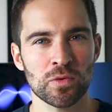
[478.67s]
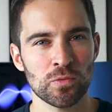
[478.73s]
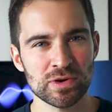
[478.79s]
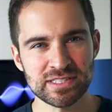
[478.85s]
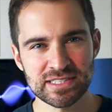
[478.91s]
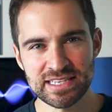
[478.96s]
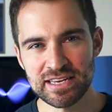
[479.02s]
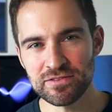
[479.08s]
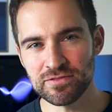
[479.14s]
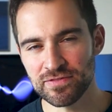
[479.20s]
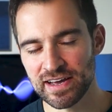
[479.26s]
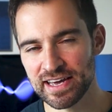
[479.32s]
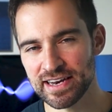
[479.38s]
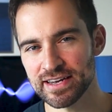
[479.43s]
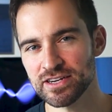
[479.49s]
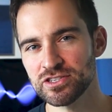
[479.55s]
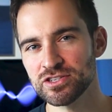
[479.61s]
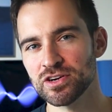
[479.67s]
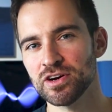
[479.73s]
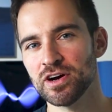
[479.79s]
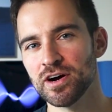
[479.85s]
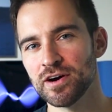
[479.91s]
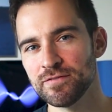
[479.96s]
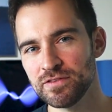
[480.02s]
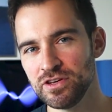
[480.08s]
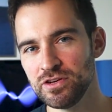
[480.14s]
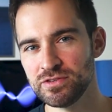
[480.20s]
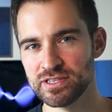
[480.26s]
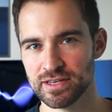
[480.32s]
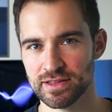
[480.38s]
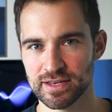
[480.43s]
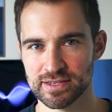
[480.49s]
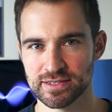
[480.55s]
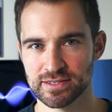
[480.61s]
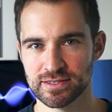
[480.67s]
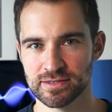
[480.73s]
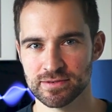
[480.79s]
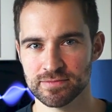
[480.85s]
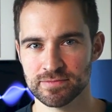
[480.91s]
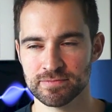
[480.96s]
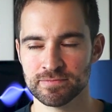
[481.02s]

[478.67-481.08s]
what's the advantage of using this?